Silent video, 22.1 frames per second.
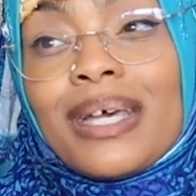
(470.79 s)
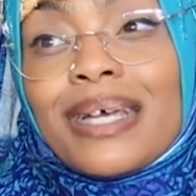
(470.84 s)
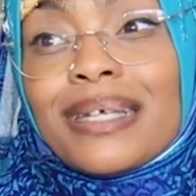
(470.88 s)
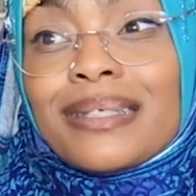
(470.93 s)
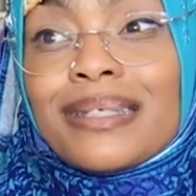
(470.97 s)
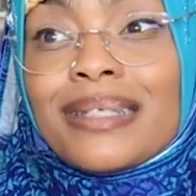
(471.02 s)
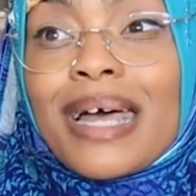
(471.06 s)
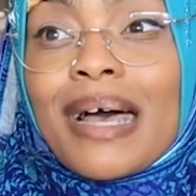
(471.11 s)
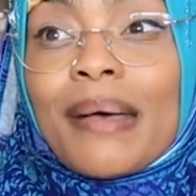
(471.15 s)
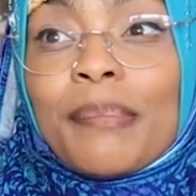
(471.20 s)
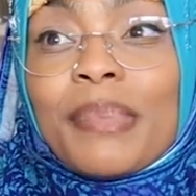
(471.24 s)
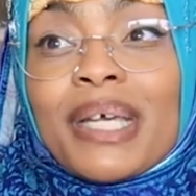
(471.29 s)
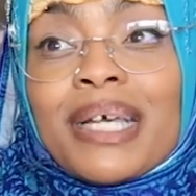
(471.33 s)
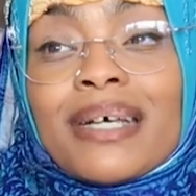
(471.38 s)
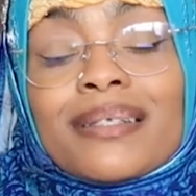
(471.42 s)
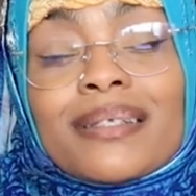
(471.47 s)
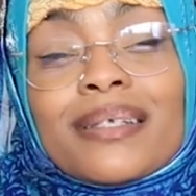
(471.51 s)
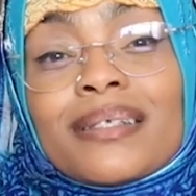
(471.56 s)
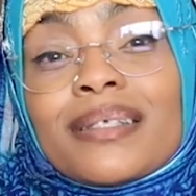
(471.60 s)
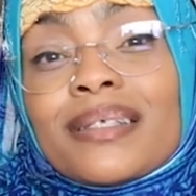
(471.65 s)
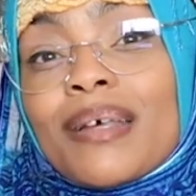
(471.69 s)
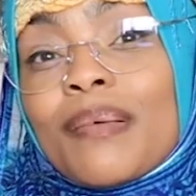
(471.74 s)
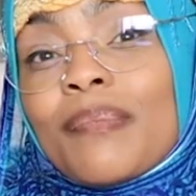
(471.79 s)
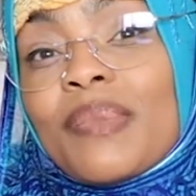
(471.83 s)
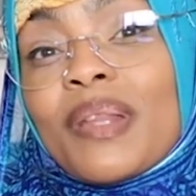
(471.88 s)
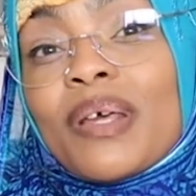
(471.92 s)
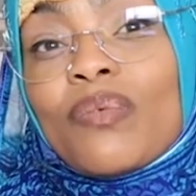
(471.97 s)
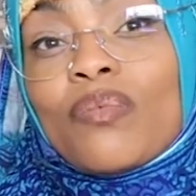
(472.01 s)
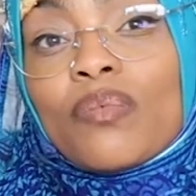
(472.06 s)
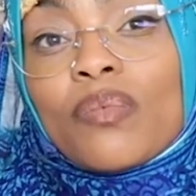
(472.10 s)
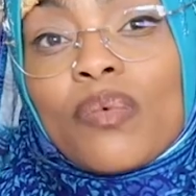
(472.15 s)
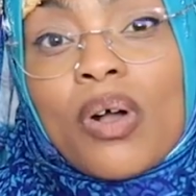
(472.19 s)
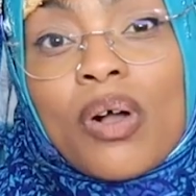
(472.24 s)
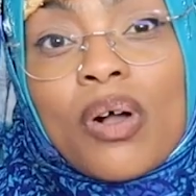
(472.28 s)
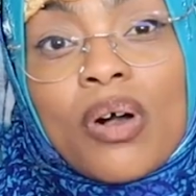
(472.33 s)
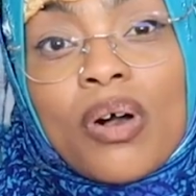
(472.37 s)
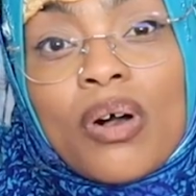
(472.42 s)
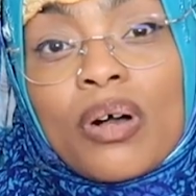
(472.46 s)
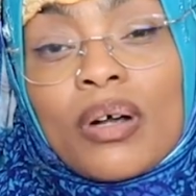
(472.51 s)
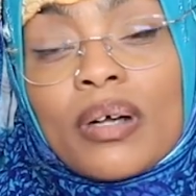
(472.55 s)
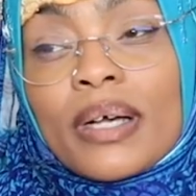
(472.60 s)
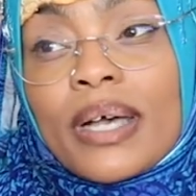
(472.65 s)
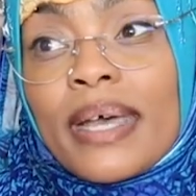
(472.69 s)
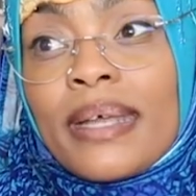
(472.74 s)
It's not because it's something
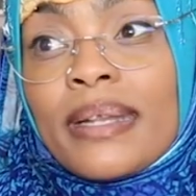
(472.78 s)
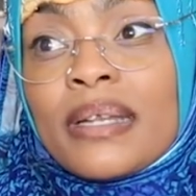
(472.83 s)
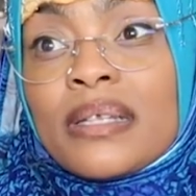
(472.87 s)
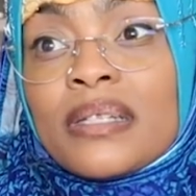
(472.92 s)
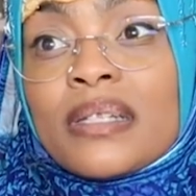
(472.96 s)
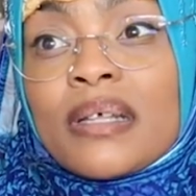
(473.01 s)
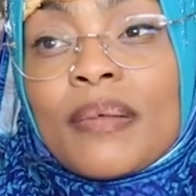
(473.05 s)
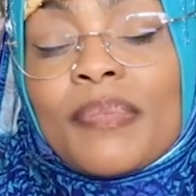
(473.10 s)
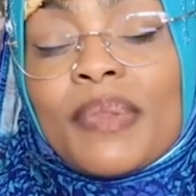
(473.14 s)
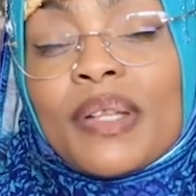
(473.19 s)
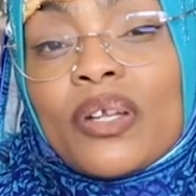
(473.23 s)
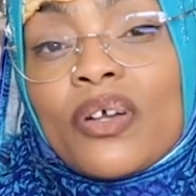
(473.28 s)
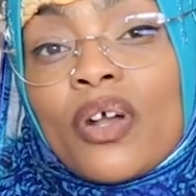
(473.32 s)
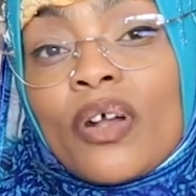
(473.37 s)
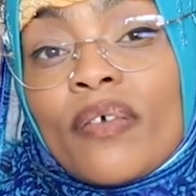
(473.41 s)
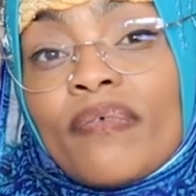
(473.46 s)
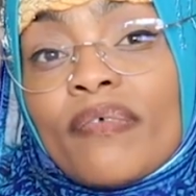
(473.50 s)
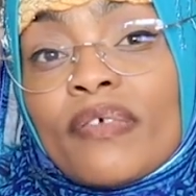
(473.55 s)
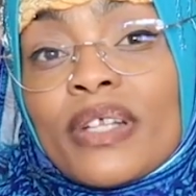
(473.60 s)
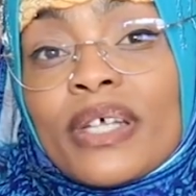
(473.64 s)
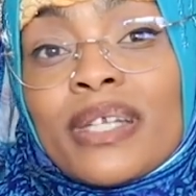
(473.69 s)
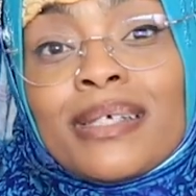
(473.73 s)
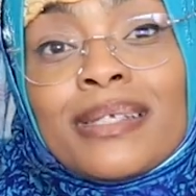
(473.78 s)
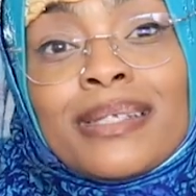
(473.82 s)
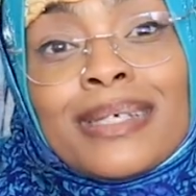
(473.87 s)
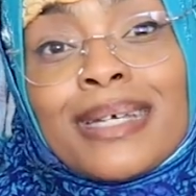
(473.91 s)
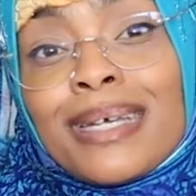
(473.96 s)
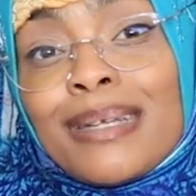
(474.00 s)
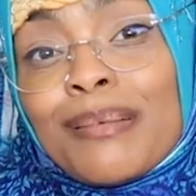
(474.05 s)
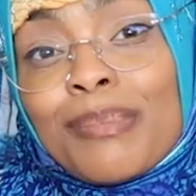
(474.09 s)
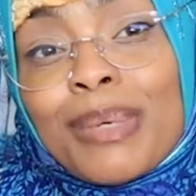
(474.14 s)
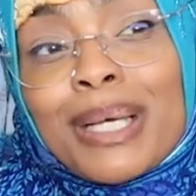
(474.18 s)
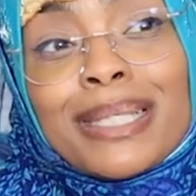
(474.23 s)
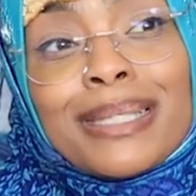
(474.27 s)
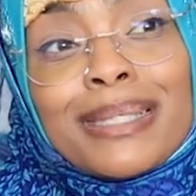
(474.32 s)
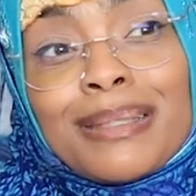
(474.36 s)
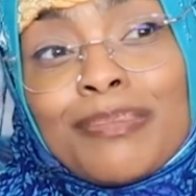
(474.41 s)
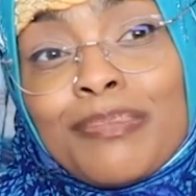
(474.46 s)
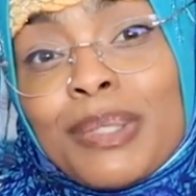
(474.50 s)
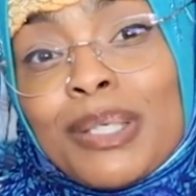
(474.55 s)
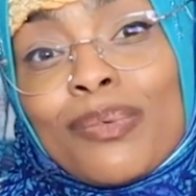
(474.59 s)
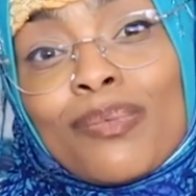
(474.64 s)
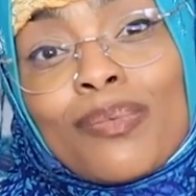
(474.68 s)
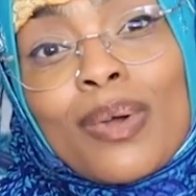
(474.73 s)
wrong and it's something hurtful that he did. It might
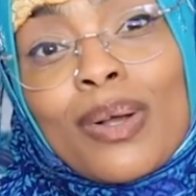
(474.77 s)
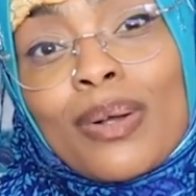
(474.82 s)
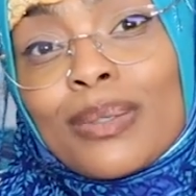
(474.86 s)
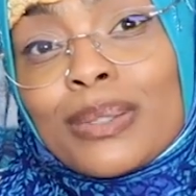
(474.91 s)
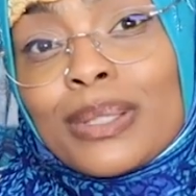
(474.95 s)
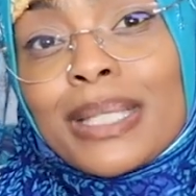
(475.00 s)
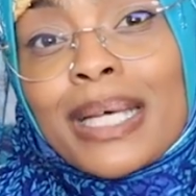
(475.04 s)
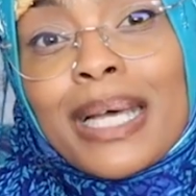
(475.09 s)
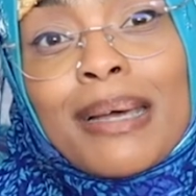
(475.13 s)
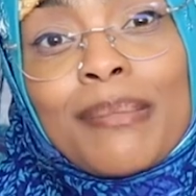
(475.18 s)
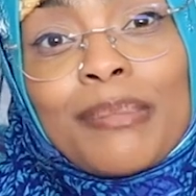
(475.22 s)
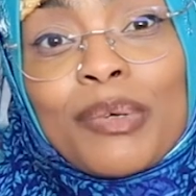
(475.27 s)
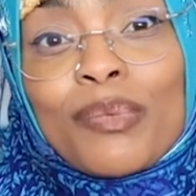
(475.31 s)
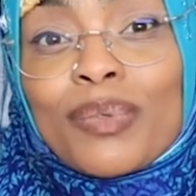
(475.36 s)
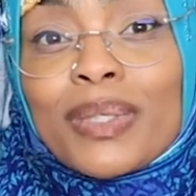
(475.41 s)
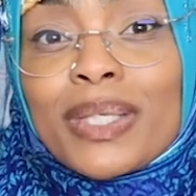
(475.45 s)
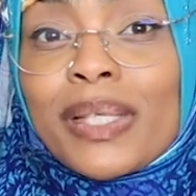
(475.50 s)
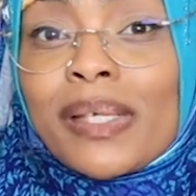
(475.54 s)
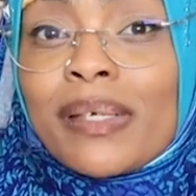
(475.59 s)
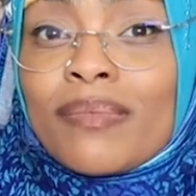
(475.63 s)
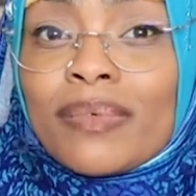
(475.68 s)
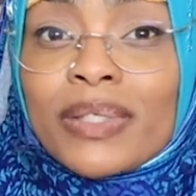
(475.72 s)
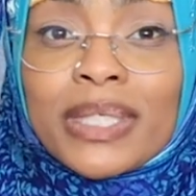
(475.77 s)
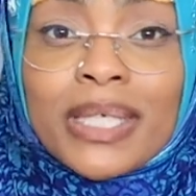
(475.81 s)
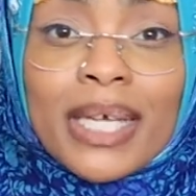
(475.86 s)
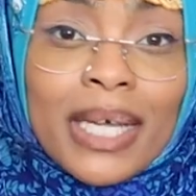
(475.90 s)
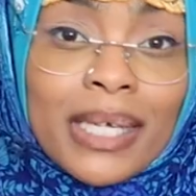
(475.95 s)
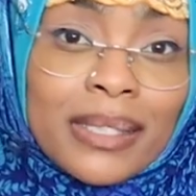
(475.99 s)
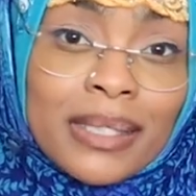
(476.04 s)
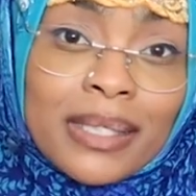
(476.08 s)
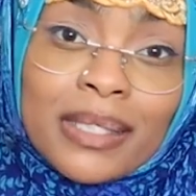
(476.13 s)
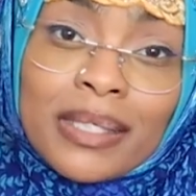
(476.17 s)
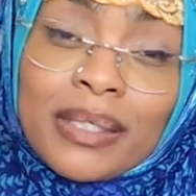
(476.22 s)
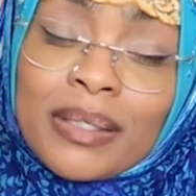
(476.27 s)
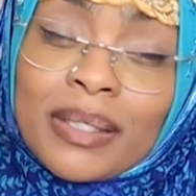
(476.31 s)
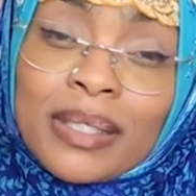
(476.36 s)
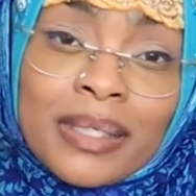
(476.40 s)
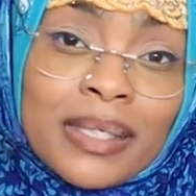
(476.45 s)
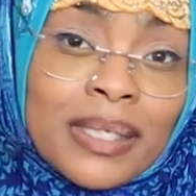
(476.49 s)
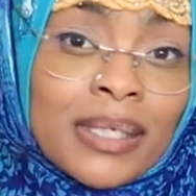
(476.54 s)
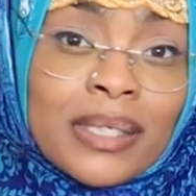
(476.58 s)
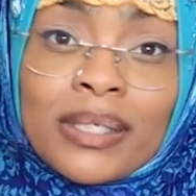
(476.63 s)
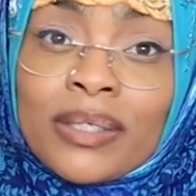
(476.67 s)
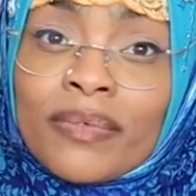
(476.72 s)
just be the wrong time to receive a text that's
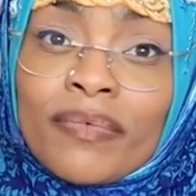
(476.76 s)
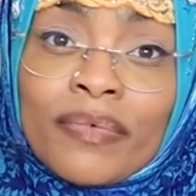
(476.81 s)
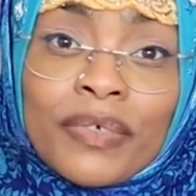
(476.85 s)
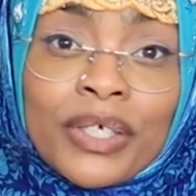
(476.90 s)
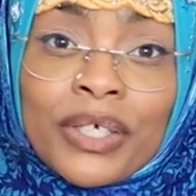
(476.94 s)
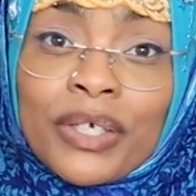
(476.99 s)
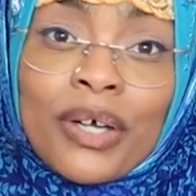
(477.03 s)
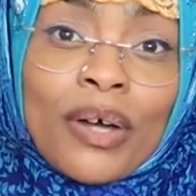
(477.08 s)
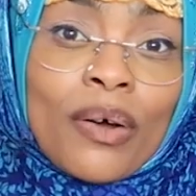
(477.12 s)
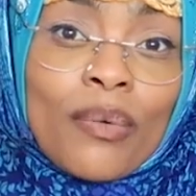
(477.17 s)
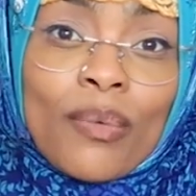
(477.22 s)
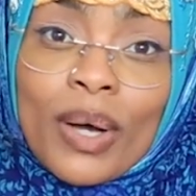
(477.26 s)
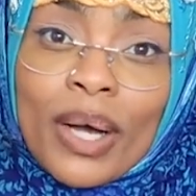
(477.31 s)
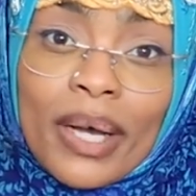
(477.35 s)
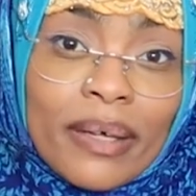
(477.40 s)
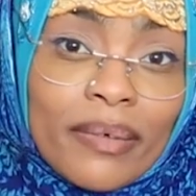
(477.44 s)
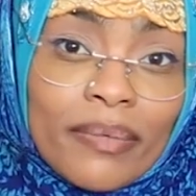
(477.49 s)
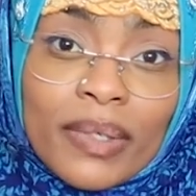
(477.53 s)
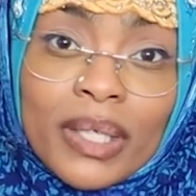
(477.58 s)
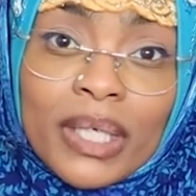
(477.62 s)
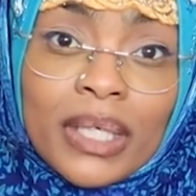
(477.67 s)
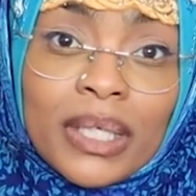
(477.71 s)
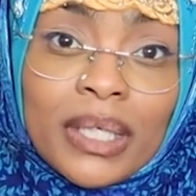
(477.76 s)
intended for your co-wife.